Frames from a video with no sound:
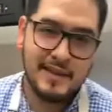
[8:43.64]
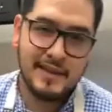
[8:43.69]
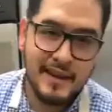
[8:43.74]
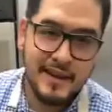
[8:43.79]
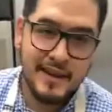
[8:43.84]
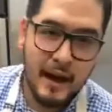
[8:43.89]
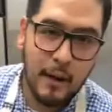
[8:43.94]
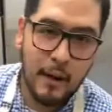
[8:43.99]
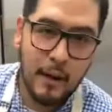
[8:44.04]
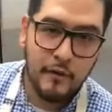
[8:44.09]

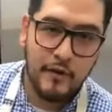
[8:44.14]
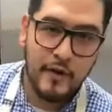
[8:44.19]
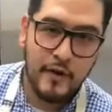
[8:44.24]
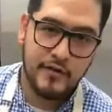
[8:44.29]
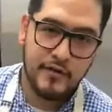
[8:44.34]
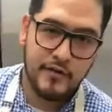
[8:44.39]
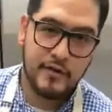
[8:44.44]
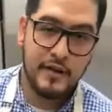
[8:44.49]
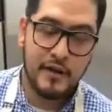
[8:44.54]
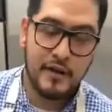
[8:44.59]
not
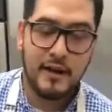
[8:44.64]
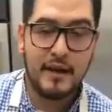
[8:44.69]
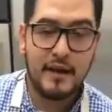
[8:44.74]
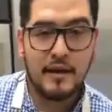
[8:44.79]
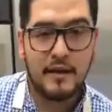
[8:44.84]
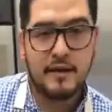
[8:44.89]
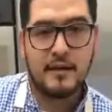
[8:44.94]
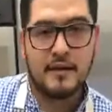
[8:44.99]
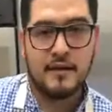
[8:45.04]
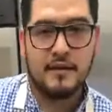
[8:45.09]
professionally.
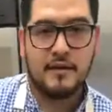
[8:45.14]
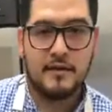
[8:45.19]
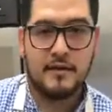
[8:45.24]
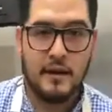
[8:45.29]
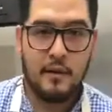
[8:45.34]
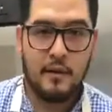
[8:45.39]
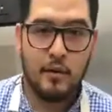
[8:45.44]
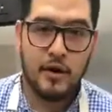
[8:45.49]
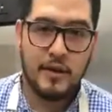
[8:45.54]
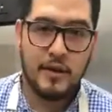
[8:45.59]
So
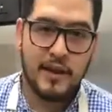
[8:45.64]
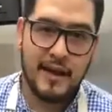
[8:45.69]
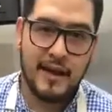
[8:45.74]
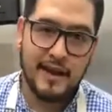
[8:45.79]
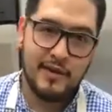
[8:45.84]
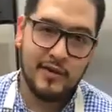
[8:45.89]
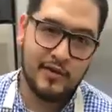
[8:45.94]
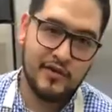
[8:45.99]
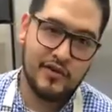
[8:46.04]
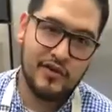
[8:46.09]
I worked at
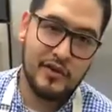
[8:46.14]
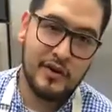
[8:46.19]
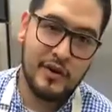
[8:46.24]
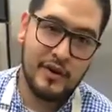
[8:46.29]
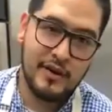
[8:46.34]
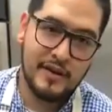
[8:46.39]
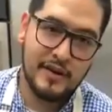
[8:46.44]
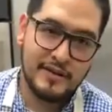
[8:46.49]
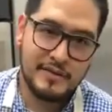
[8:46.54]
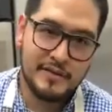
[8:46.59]

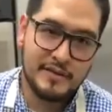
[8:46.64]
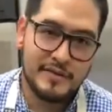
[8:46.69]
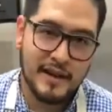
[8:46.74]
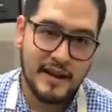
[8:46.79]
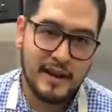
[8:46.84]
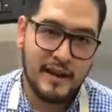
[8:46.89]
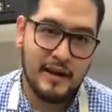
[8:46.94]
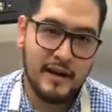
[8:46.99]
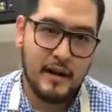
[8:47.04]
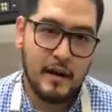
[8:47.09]
Yoshinoya. It's
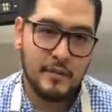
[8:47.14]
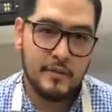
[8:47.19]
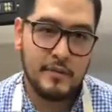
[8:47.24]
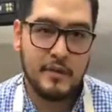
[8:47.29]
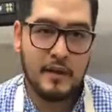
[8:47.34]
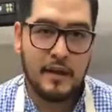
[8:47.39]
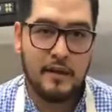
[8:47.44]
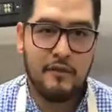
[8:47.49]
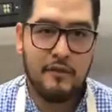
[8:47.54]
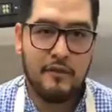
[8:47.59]
like
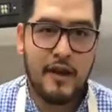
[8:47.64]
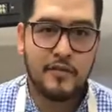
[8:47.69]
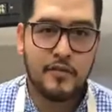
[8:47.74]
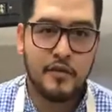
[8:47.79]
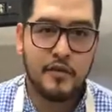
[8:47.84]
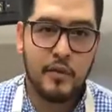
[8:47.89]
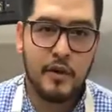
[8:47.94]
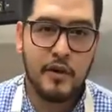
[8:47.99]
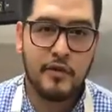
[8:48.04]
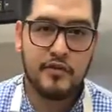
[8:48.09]
obviously a fast
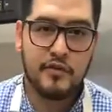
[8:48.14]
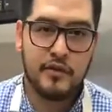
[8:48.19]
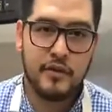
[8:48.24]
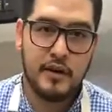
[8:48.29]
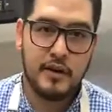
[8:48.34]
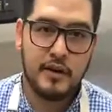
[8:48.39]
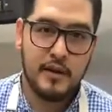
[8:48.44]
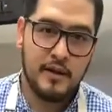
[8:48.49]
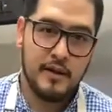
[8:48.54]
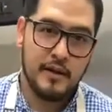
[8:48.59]
food
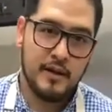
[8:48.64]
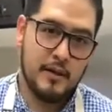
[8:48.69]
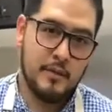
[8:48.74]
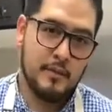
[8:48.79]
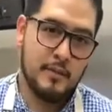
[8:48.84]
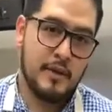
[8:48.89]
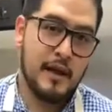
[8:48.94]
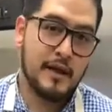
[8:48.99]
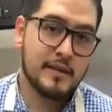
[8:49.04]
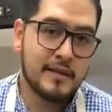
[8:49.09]
restaurant.
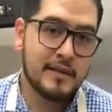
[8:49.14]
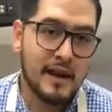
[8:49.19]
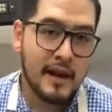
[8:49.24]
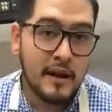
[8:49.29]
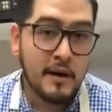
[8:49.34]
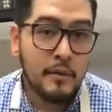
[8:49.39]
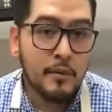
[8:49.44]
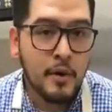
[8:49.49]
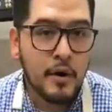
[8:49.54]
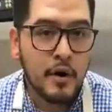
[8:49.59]
So that's
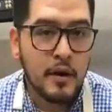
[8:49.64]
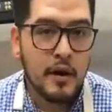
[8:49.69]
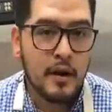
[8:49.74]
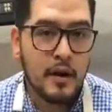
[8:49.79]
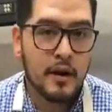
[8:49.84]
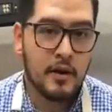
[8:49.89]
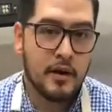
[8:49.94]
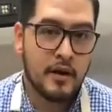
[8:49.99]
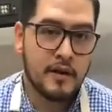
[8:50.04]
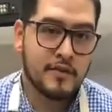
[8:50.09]
kind of where
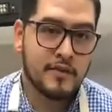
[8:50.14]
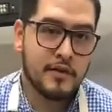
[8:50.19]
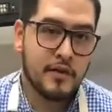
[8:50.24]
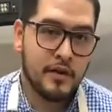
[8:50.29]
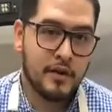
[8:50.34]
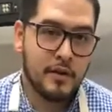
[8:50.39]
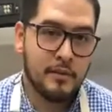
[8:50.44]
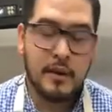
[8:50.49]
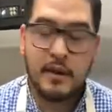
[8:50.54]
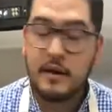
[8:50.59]
I
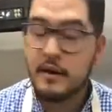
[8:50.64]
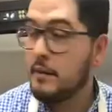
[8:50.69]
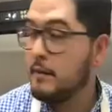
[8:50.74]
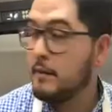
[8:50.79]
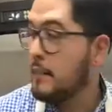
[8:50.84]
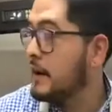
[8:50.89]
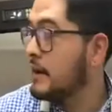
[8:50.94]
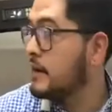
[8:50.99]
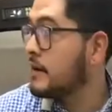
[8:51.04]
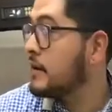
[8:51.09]
started
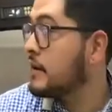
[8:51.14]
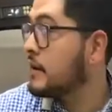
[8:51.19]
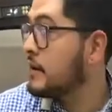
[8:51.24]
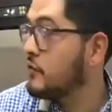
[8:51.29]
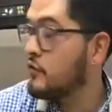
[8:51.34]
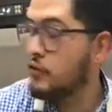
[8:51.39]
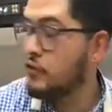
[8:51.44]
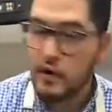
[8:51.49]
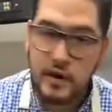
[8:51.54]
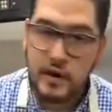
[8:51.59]
my
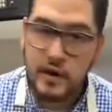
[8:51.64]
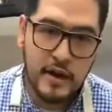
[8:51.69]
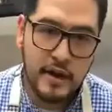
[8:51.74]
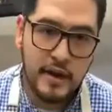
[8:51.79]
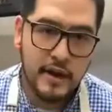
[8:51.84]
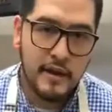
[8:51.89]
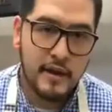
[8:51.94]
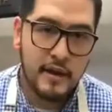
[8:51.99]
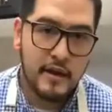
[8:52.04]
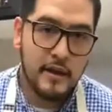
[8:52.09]
cooking journey,
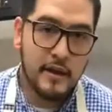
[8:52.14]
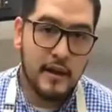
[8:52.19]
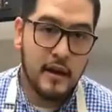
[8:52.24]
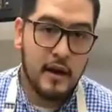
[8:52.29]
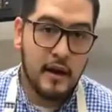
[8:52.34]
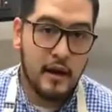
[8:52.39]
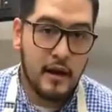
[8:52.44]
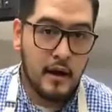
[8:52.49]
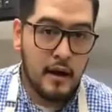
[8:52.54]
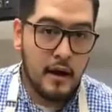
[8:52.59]

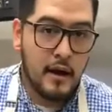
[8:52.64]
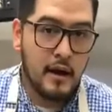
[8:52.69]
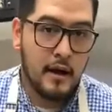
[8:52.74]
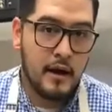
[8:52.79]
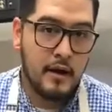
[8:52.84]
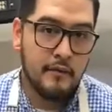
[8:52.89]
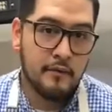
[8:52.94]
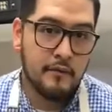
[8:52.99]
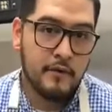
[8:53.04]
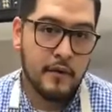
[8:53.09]

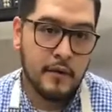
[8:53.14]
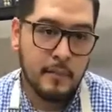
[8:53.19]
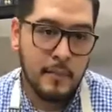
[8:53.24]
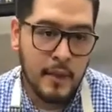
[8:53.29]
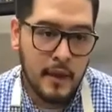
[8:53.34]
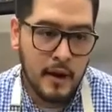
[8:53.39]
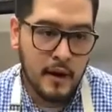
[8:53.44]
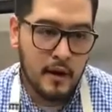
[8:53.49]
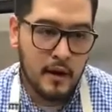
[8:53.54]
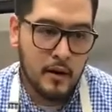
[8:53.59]
and from
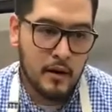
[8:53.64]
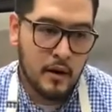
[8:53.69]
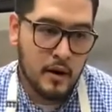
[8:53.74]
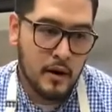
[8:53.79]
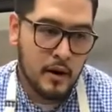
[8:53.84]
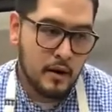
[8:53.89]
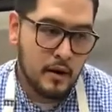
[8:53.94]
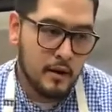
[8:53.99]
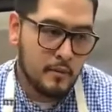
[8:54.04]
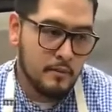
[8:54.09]
there
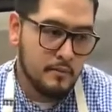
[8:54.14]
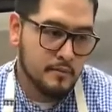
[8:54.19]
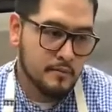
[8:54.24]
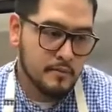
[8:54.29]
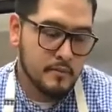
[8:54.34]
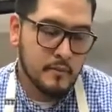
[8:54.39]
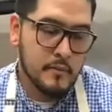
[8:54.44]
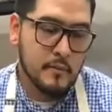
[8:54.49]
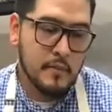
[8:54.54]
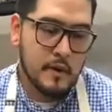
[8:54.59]

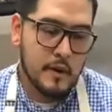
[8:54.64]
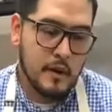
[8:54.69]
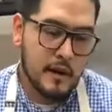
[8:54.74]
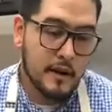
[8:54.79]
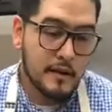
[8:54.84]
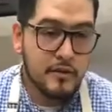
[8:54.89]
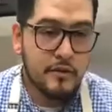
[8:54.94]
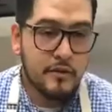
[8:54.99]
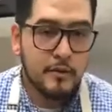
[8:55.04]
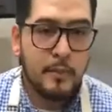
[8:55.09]
I
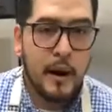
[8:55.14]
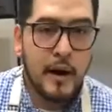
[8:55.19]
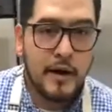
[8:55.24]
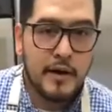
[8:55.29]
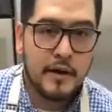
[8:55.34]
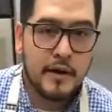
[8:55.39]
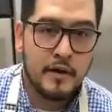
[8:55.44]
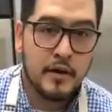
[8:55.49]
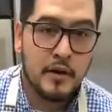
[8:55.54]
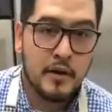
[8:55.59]
inspired,